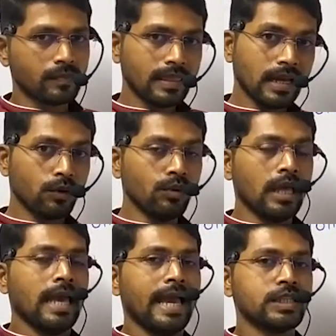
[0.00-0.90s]
Now,
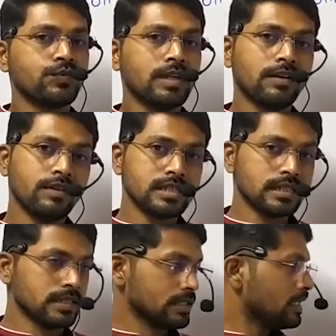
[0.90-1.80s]
as we have
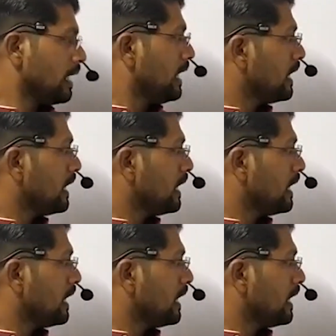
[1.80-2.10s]
discussed,